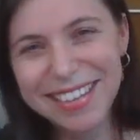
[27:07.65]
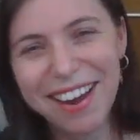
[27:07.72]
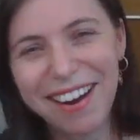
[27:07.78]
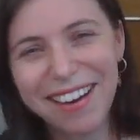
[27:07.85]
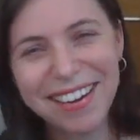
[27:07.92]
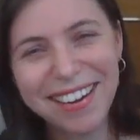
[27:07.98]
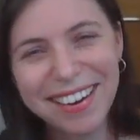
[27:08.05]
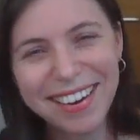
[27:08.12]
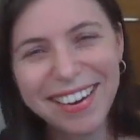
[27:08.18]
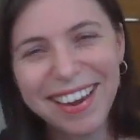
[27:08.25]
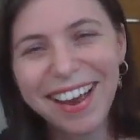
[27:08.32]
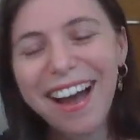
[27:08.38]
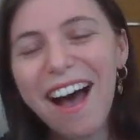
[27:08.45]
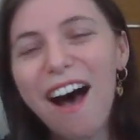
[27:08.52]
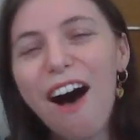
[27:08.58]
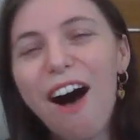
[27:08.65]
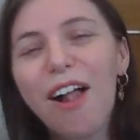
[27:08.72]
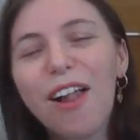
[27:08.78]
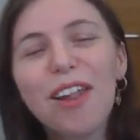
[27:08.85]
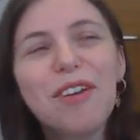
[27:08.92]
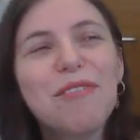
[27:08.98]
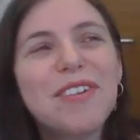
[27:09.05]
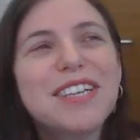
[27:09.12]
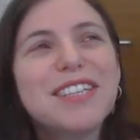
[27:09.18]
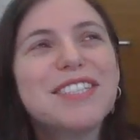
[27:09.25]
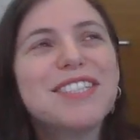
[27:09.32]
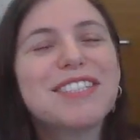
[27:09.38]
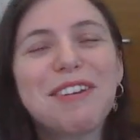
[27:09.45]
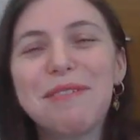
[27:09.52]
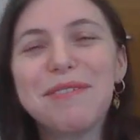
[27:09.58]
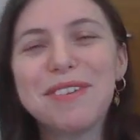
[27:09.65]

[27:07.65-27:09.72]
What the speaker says: Sorry. All of it is so